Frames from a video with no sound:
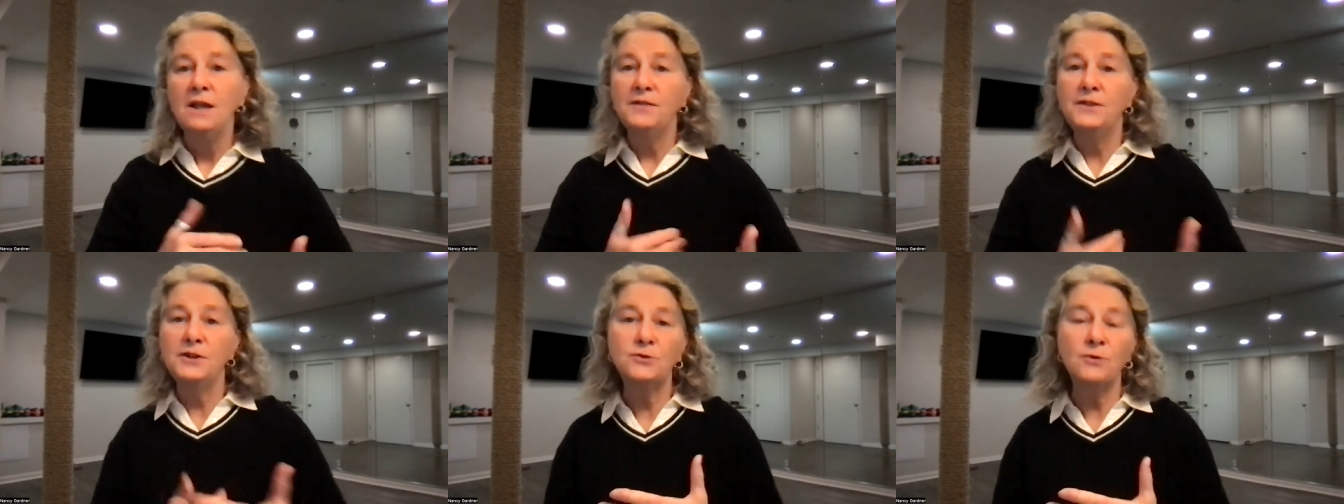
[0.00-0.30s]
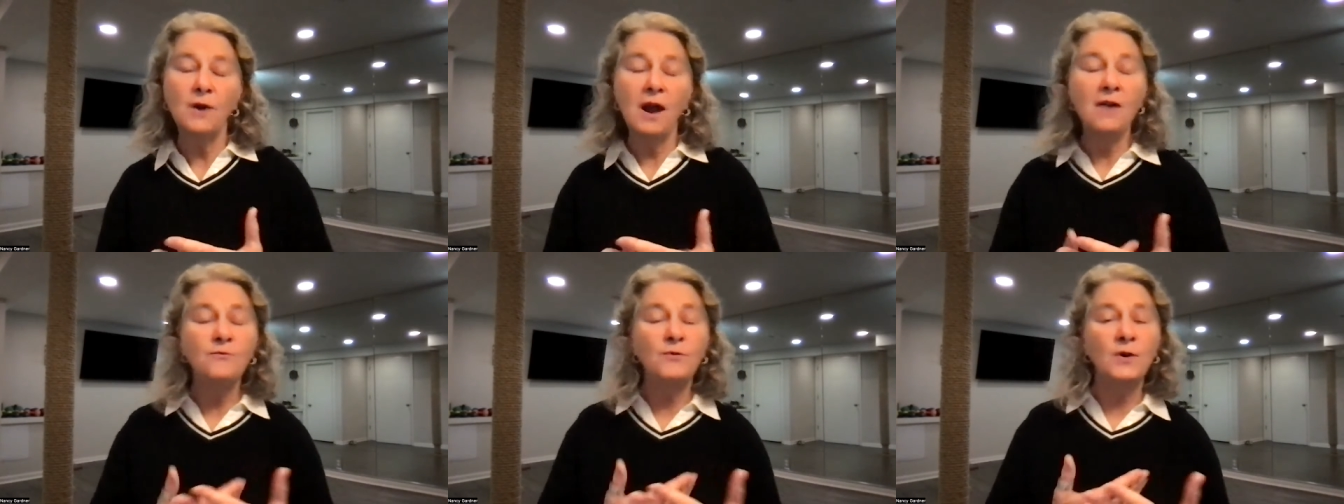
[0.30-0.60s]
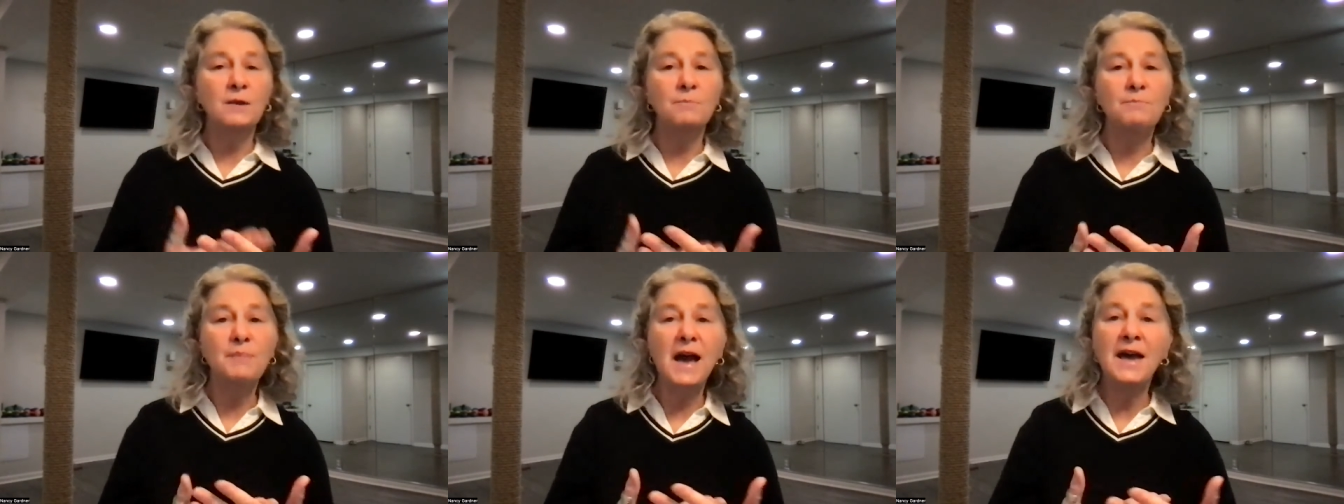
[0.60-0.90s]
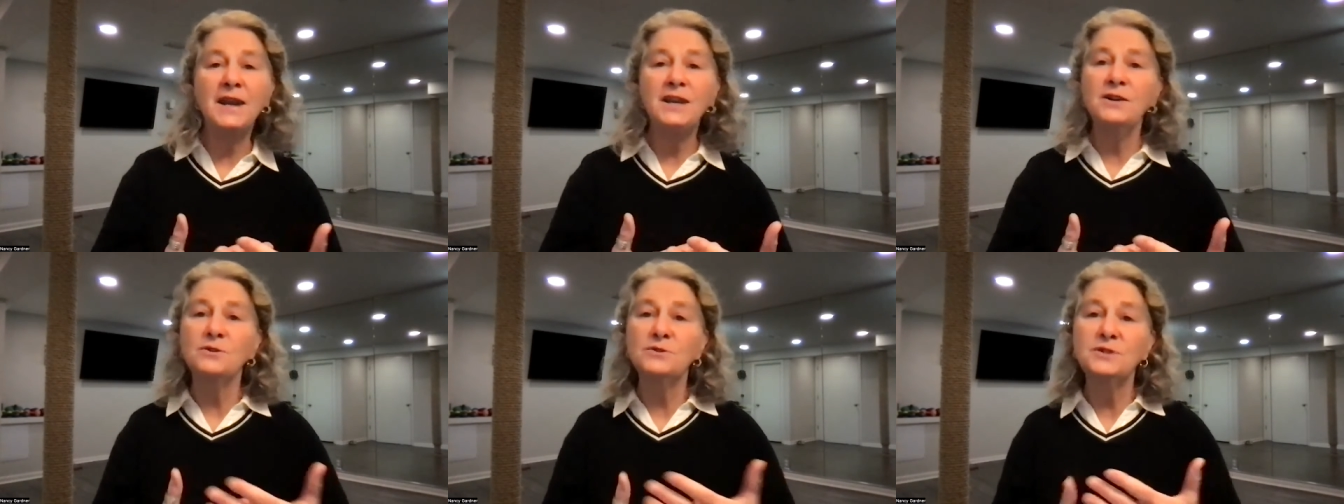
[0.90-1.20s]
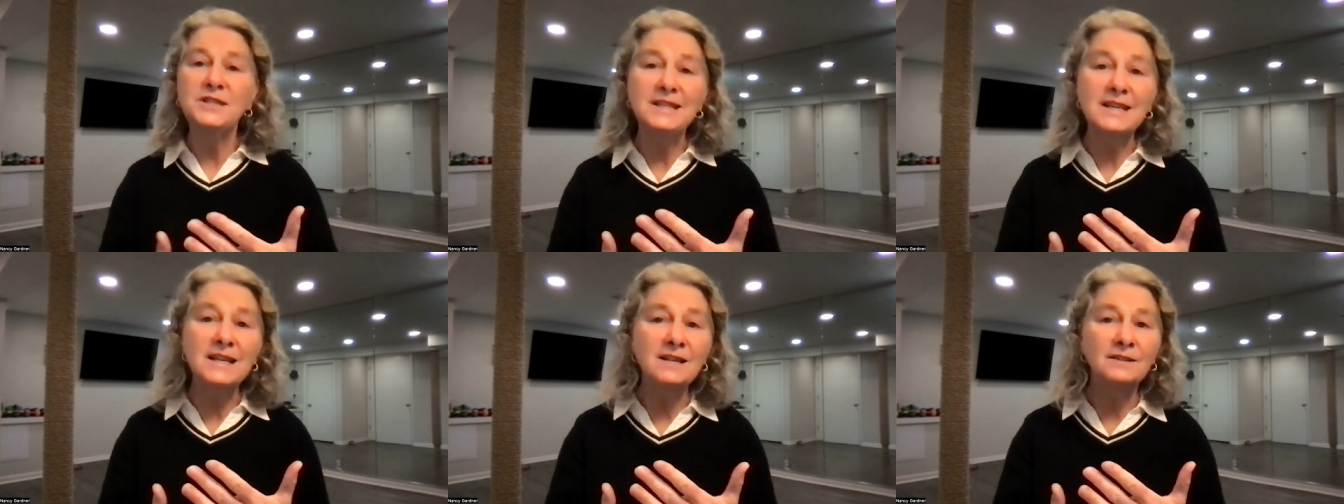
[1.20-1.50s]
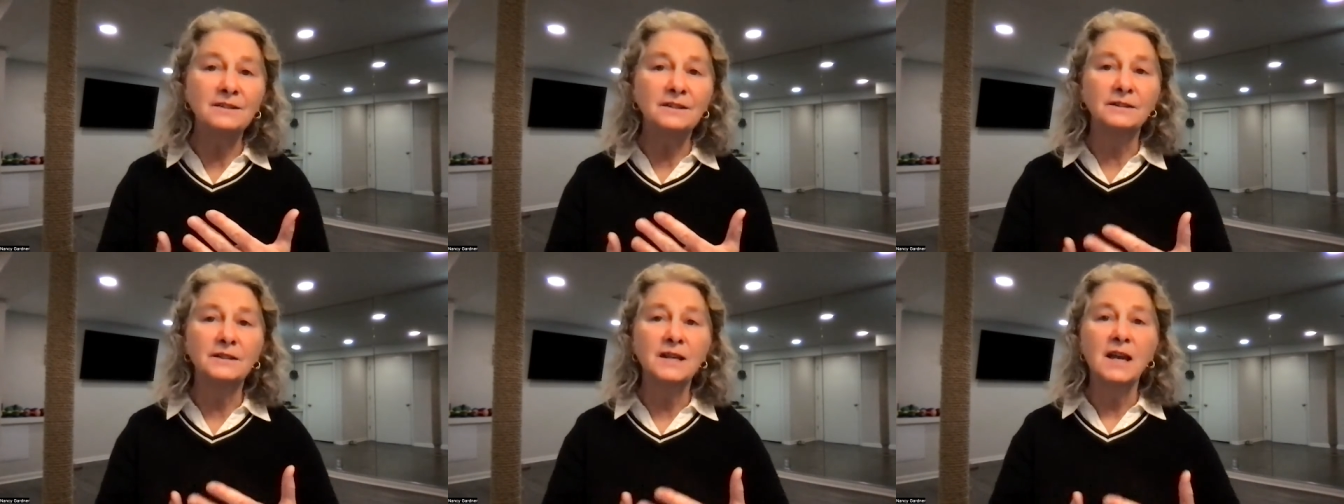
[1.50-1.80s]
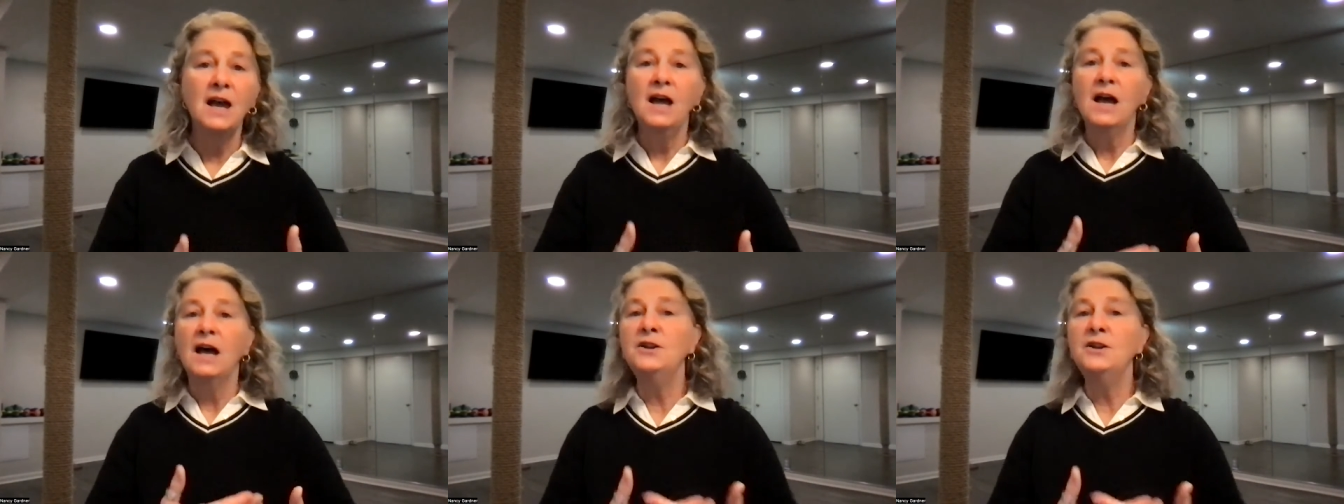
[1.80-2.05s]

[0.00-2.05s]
the driveway and patio sealed,